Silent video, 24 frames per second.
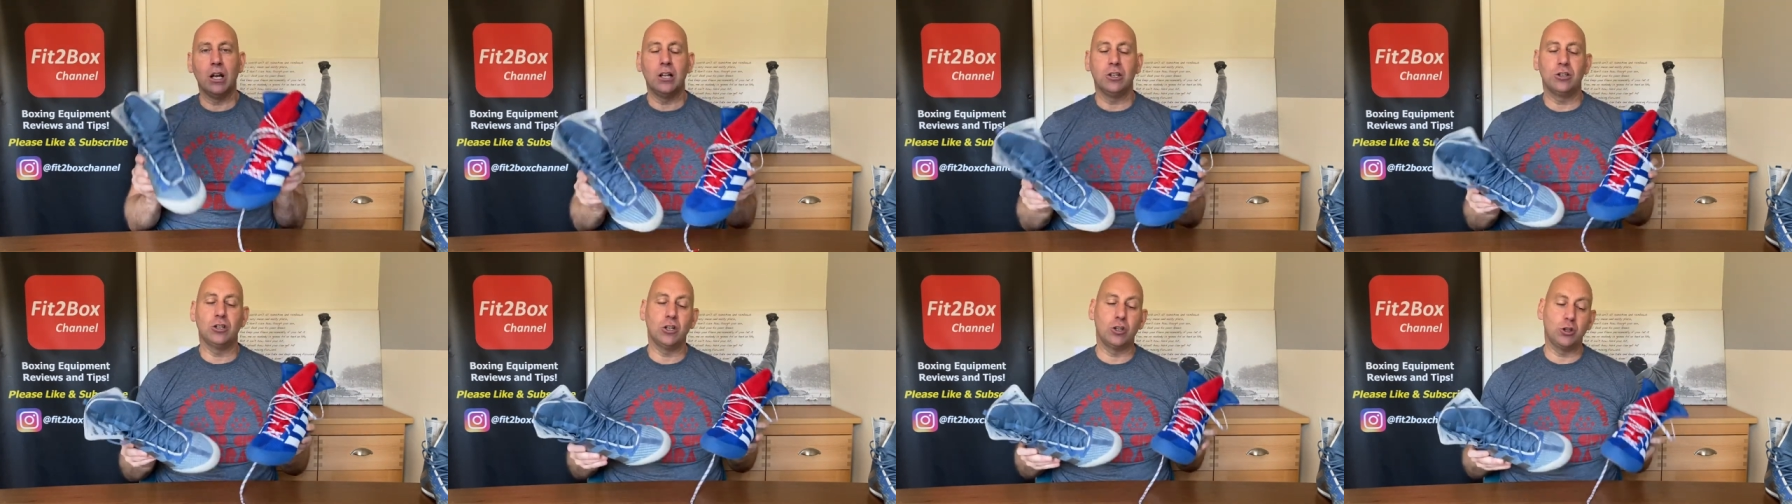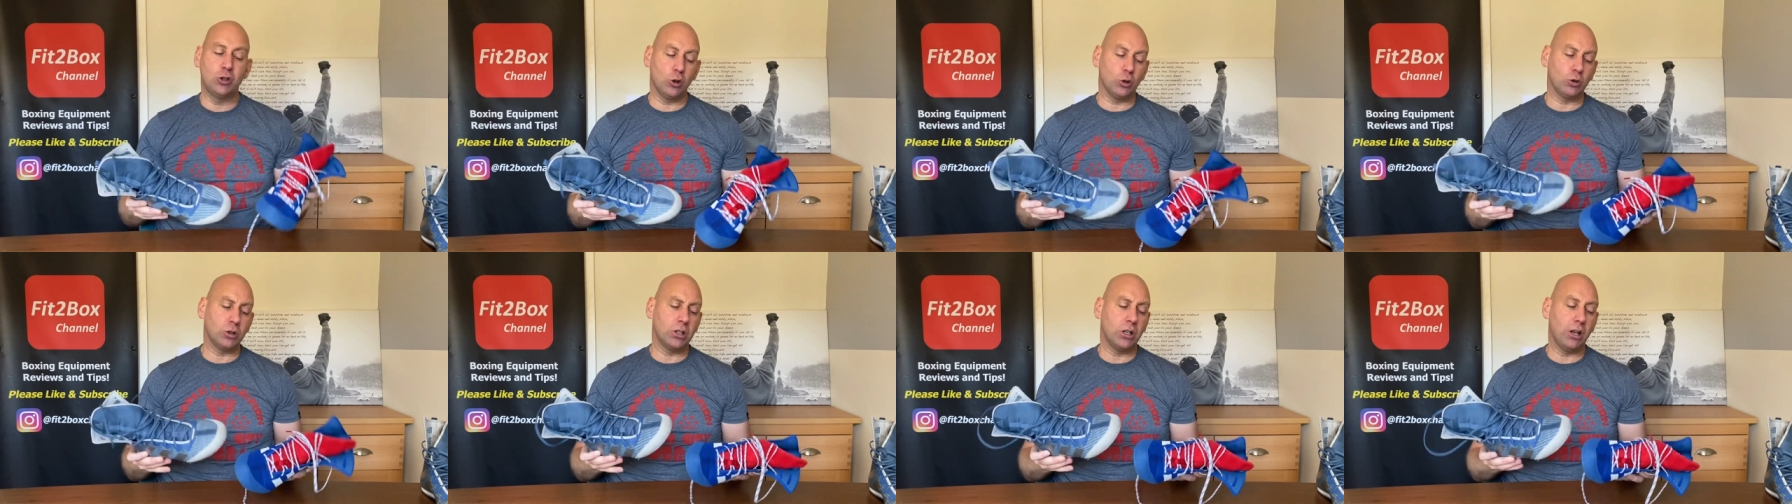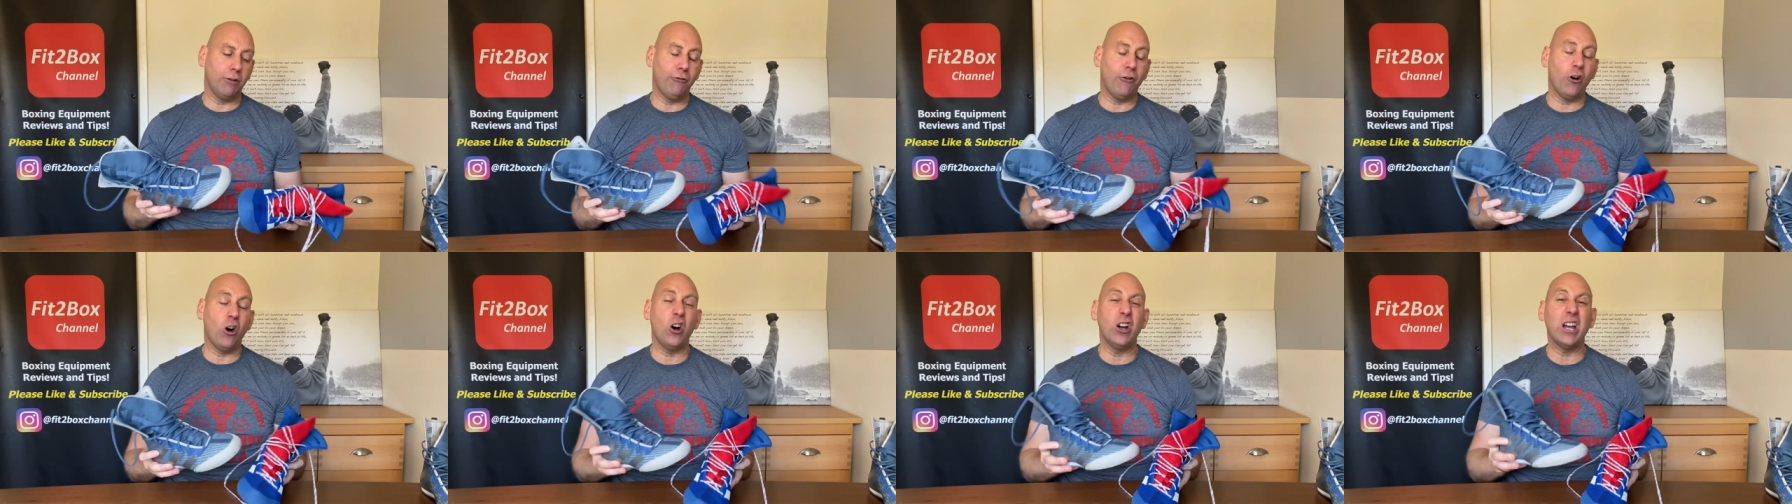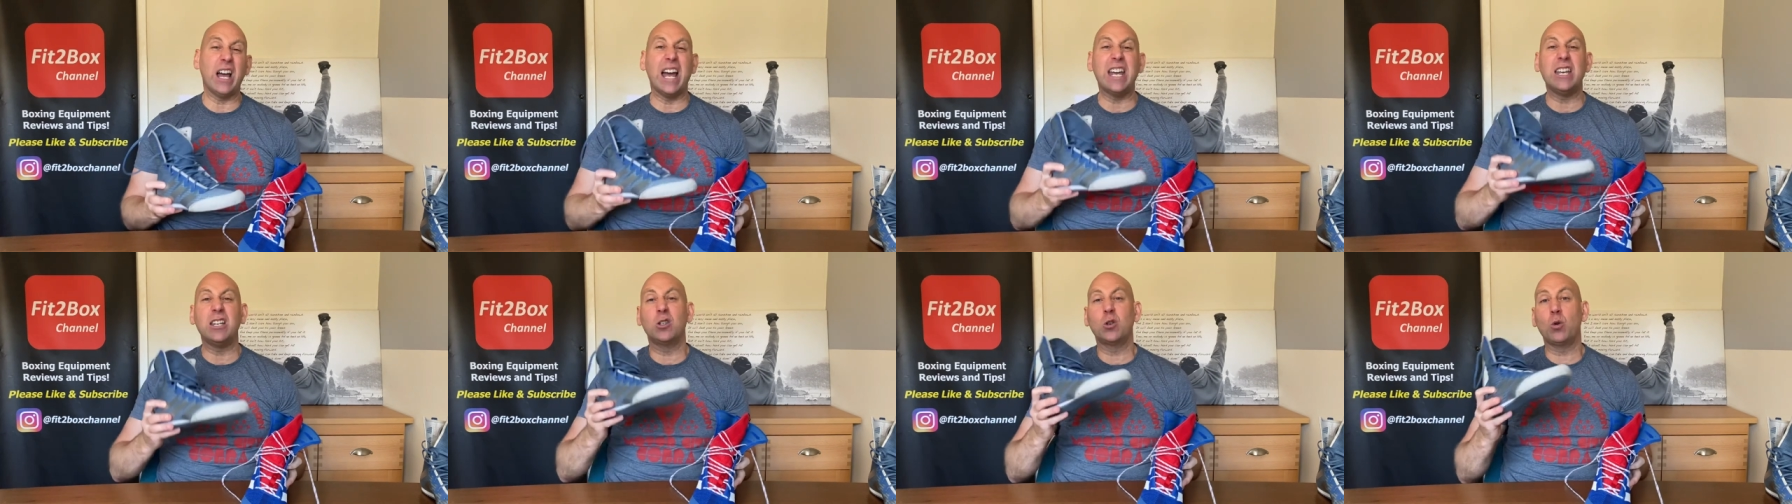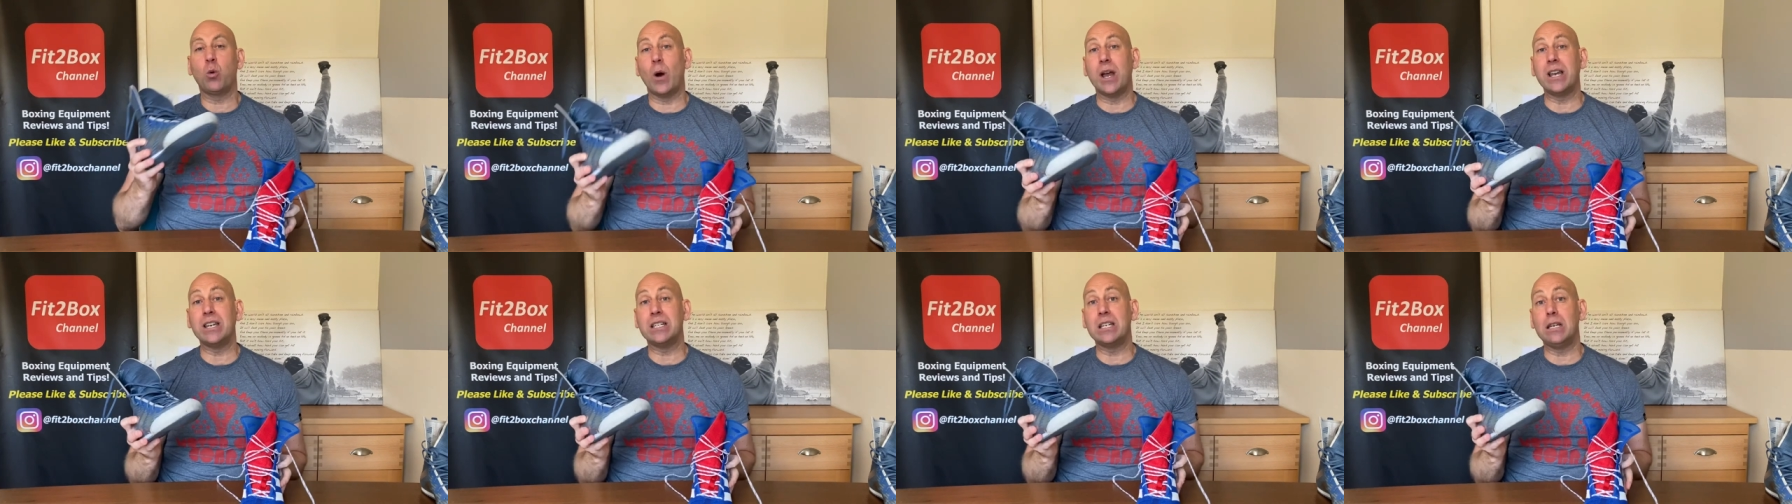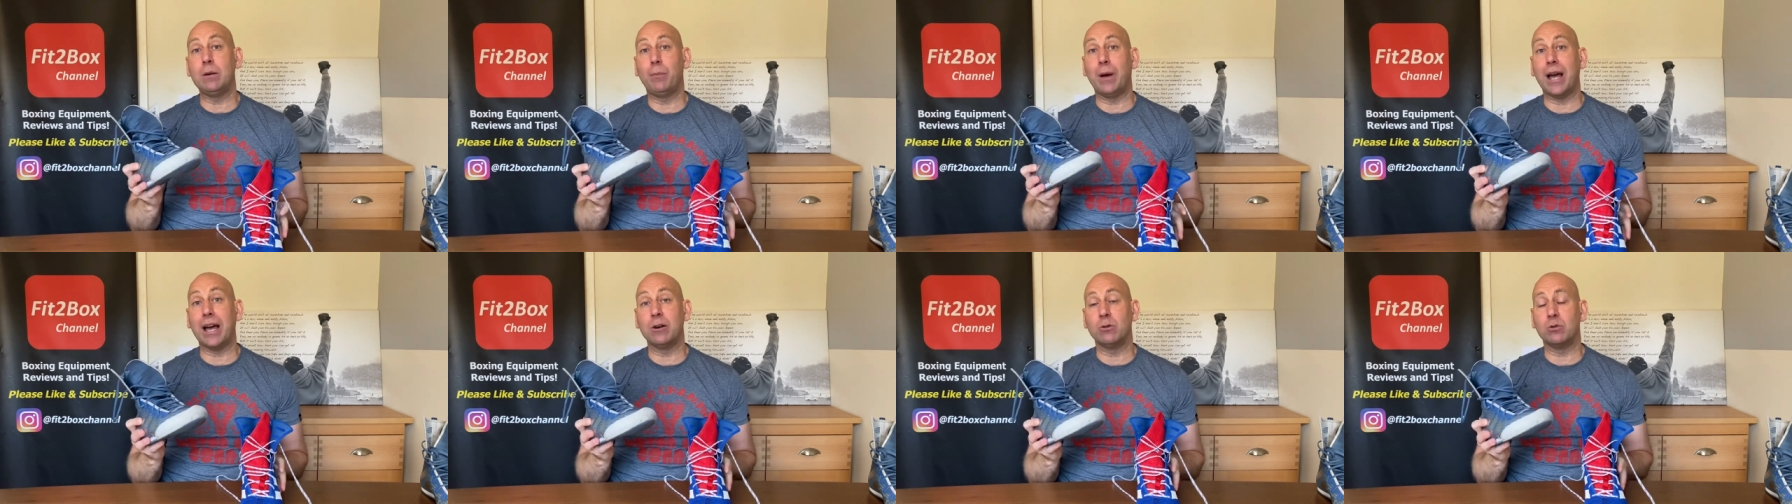to justify a
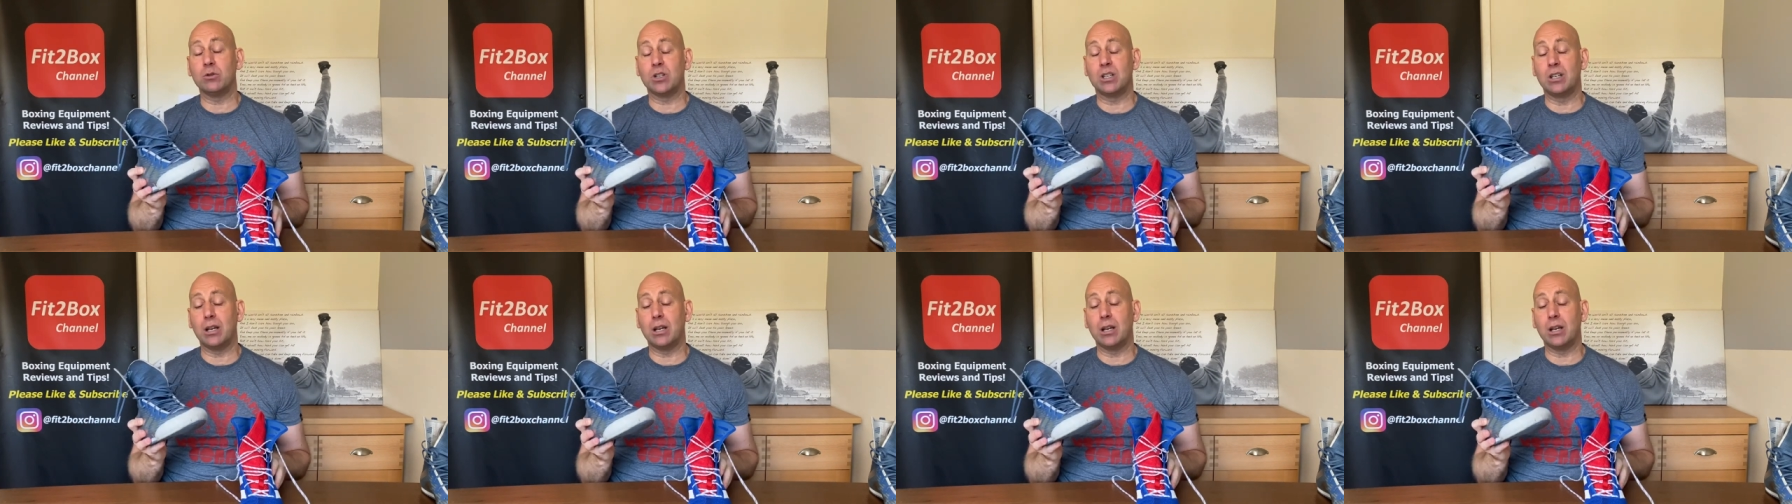£20